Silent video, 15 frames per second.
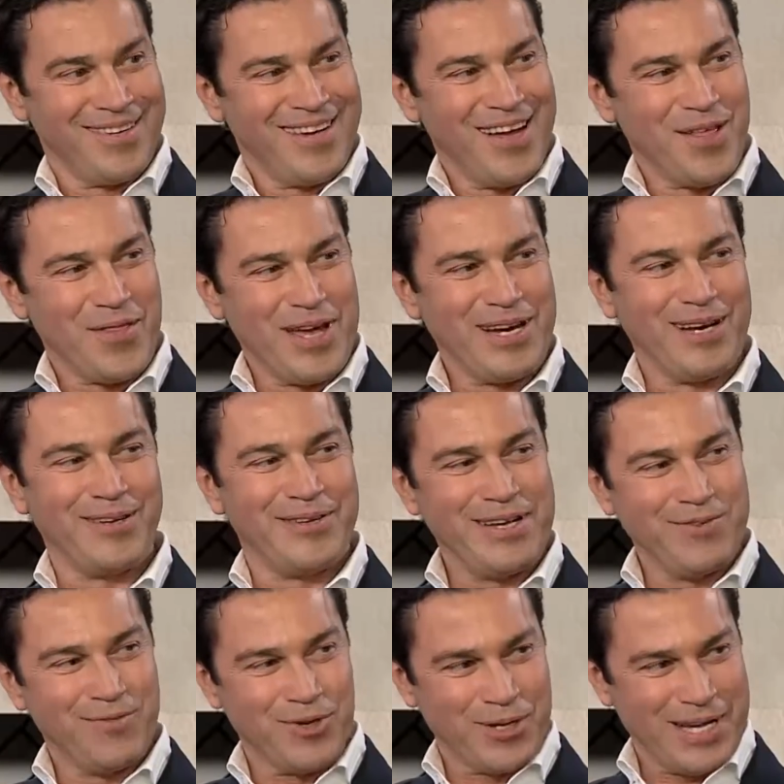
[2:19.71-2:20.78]
And then Il
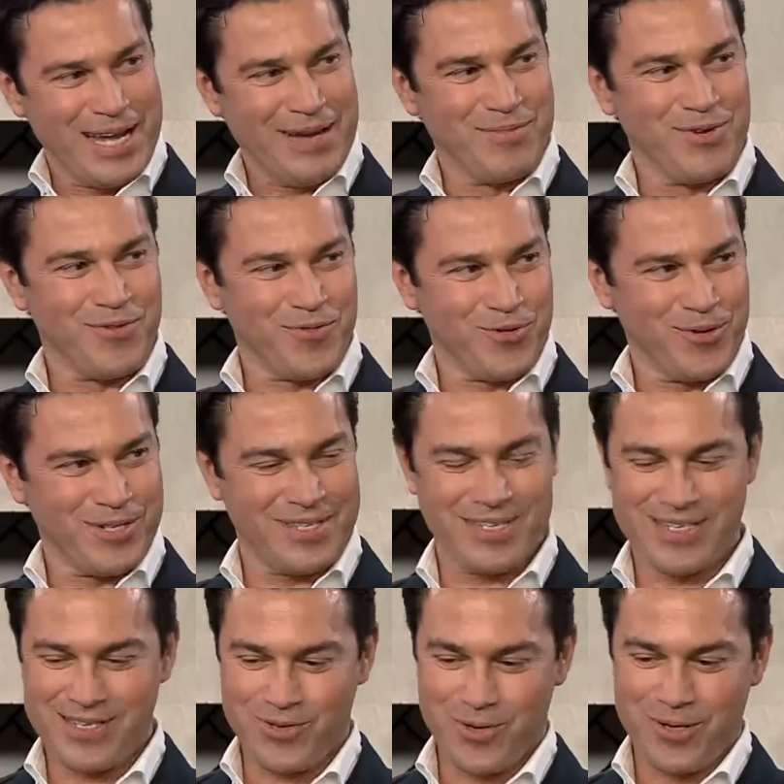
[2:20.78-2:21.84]
Divo came, and of course, this
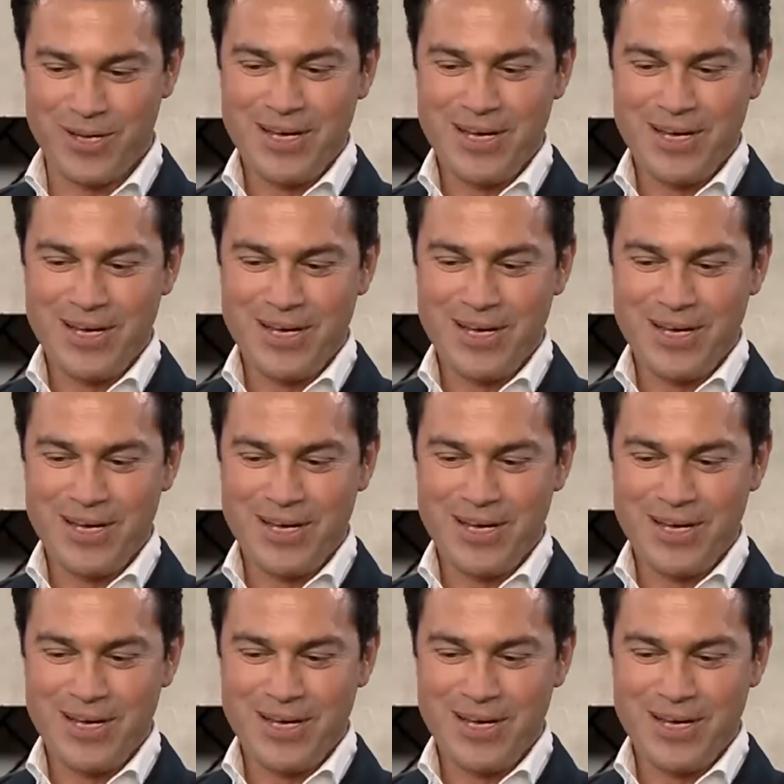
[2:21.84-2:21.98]
is all